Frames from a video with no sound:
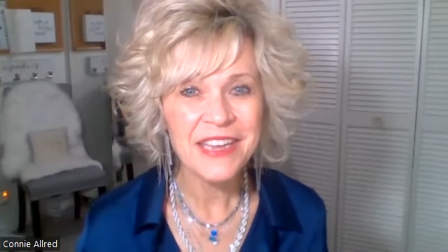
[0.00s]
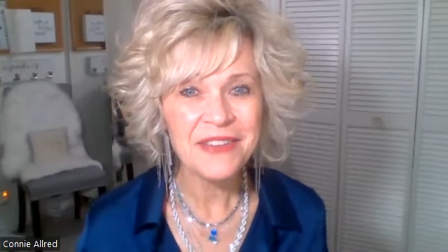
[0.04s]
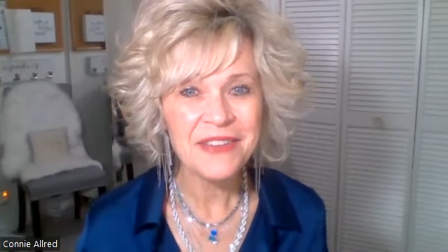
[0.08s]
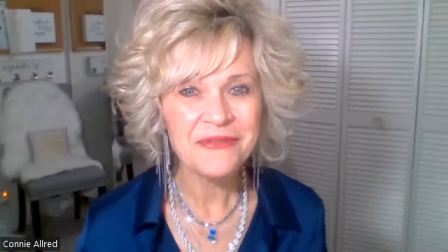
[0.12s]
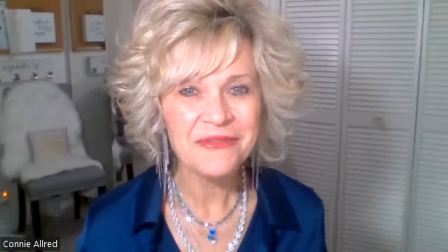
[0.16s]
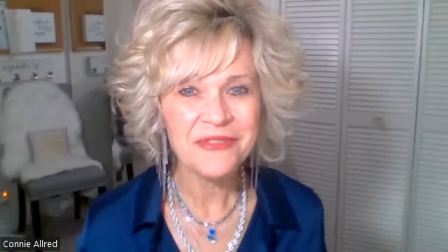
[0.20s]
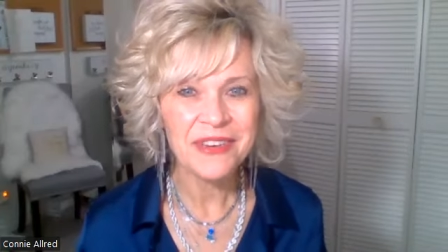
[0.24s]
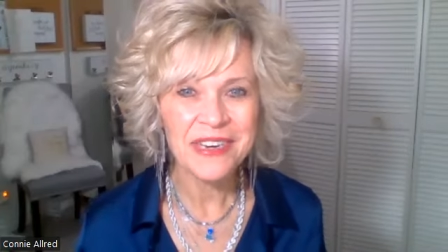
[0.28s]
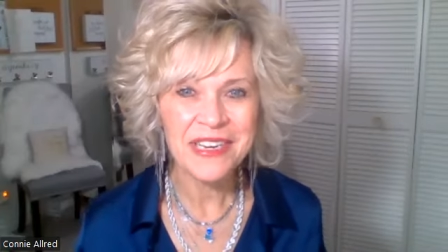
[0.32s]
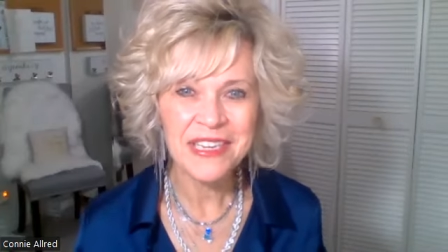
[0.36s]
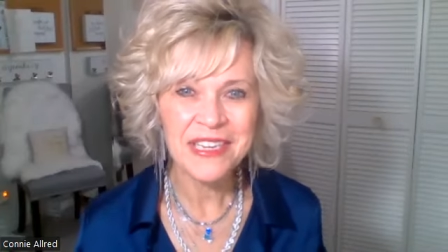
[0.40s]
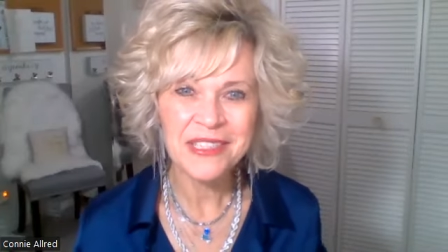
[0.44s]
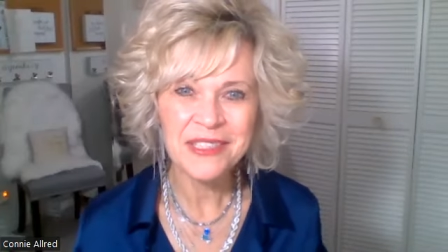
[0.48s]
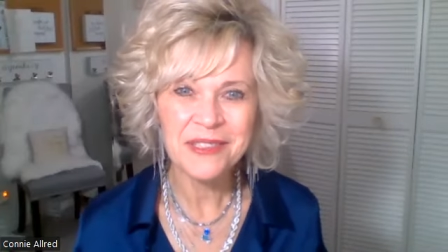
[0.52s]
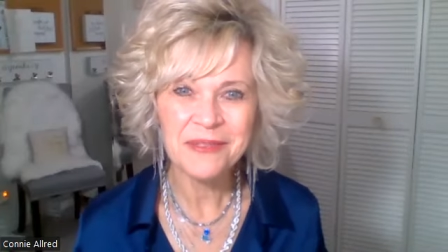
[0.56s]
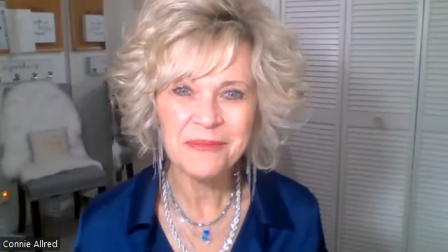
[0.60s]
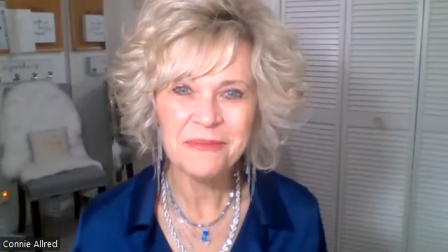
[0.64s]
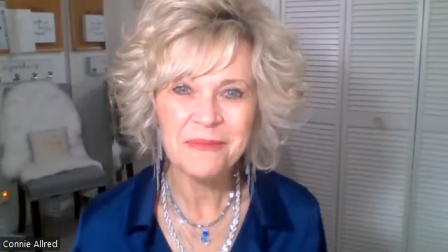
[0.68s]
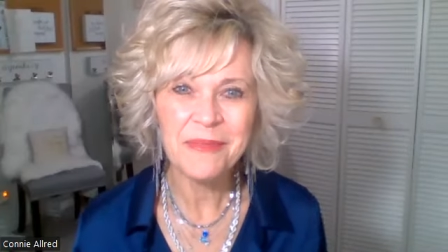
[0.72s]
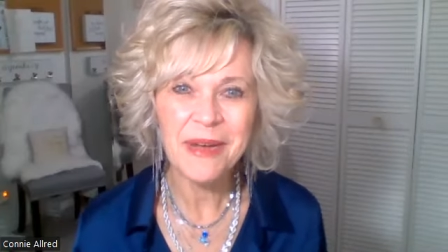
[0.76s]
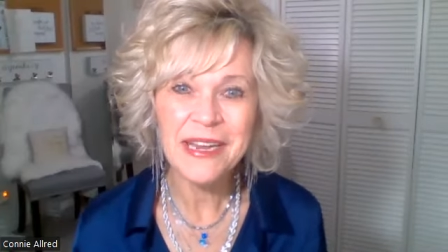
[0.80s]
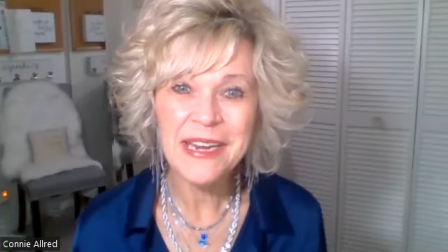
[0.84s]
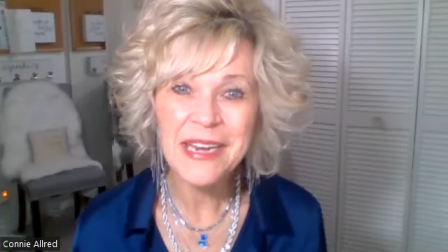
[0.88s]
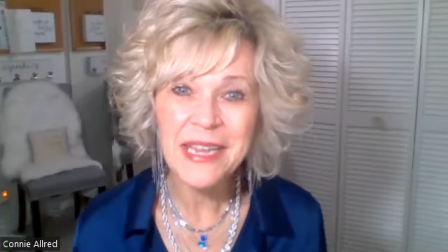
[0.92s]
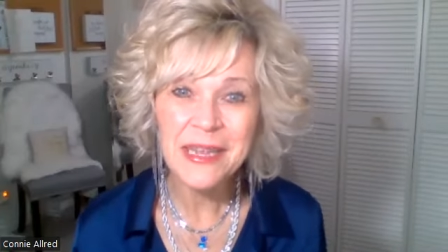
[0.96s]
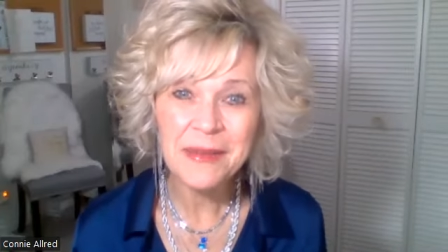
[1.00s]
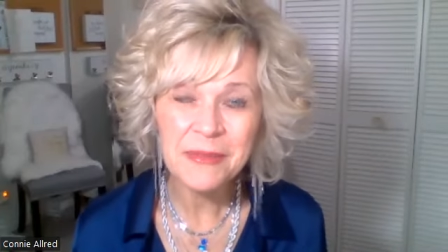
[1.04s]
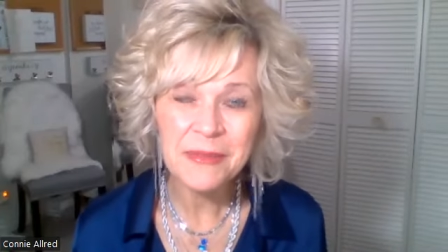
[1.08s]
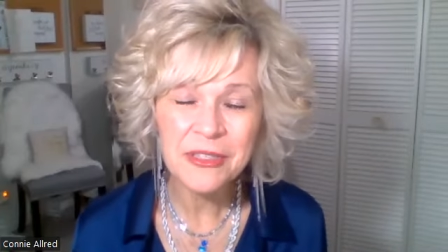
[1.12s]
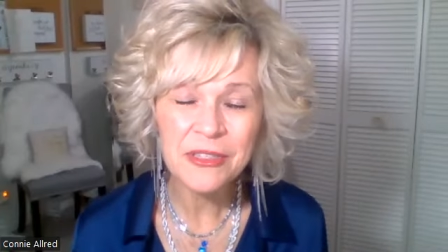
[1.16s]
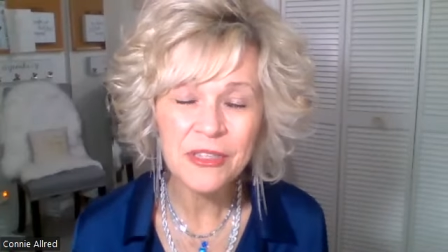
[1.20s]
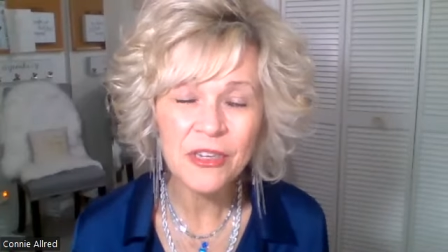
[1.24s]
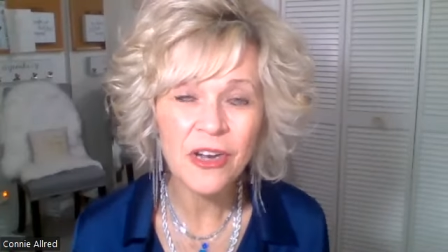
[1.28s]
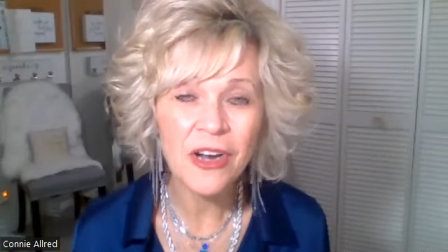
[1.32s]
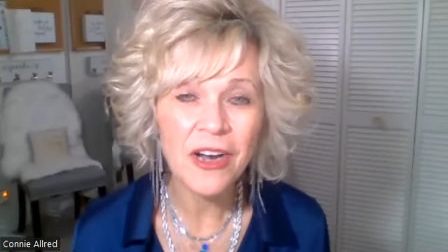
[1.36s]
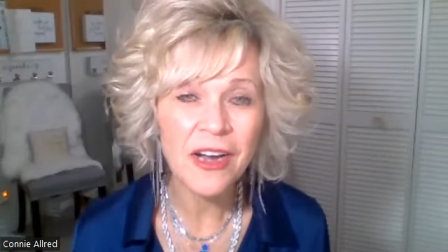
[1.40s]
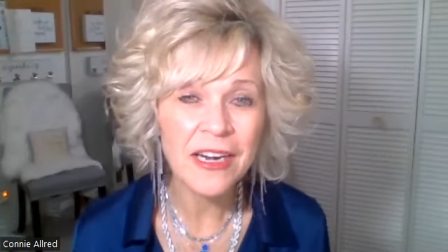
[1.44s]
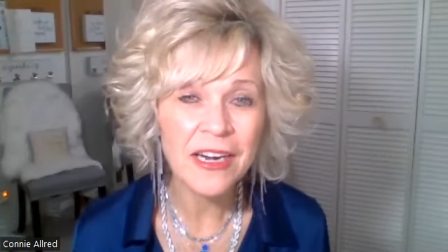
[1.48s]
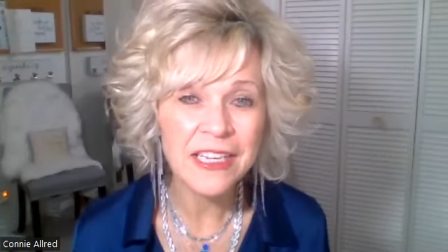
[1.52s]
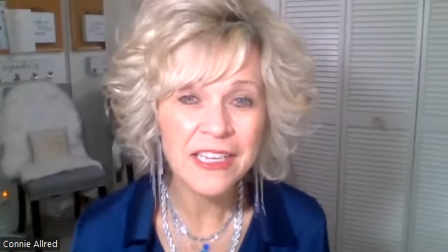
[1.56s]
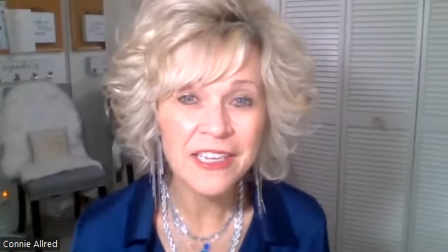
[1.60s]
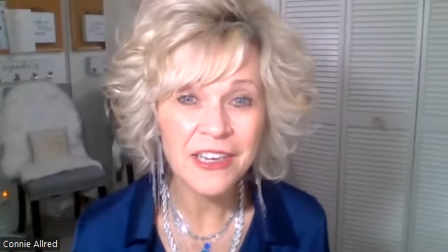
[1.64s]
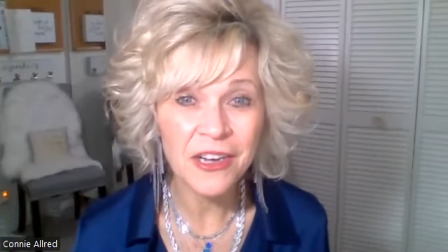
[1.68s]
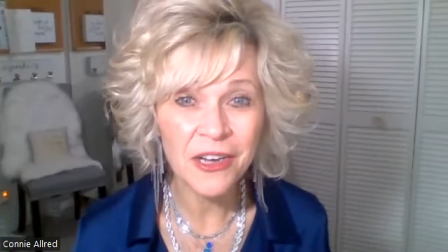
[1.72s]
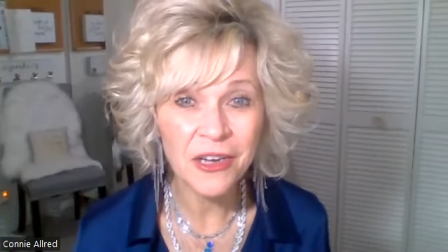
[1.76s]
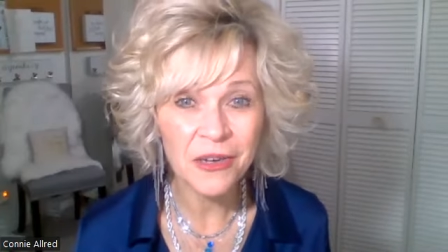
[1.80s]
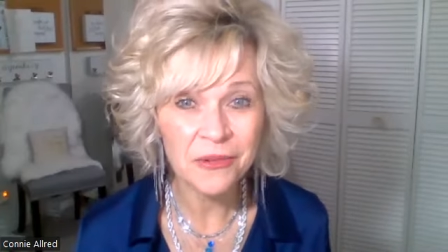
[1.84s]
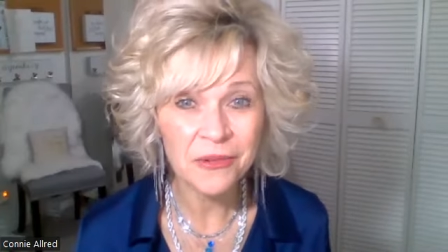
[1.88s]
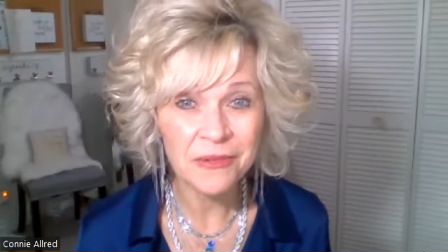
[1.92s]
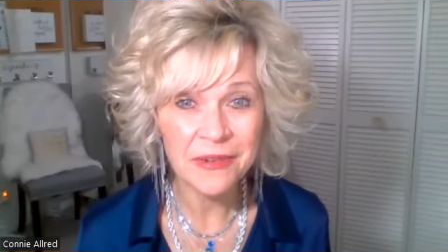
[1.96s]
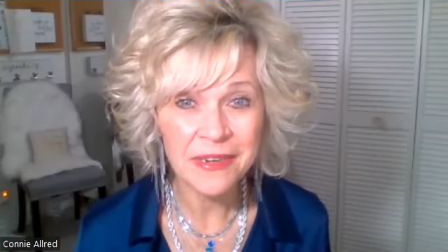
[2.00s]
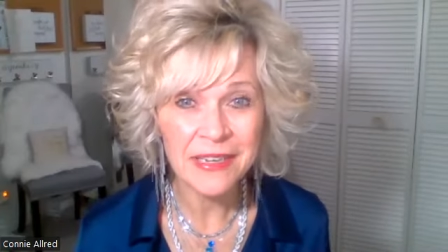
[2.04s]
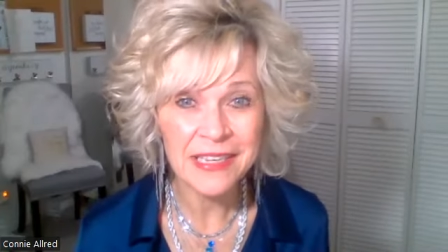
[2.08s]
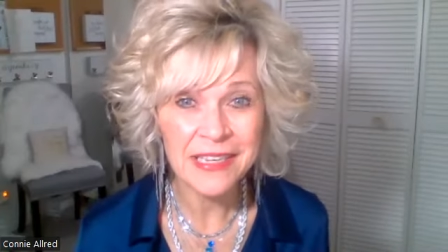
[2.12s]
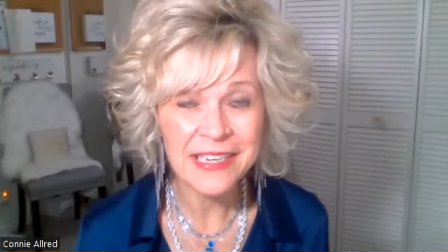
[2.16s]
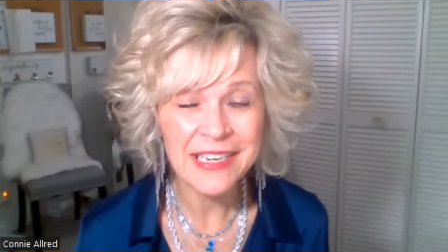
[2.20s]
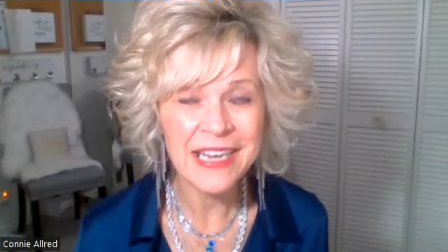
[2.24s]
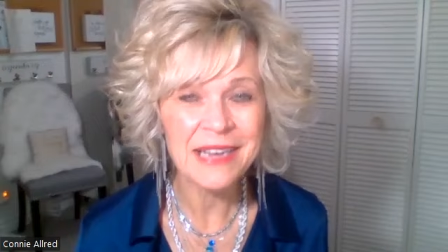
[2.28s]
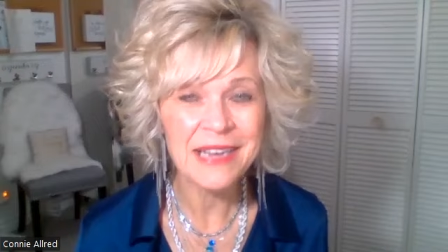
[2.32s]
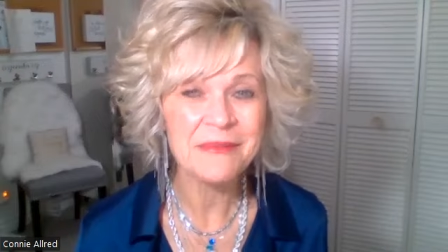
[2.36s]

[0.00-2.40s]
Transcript: Hey, friends. My name is Connie Allred.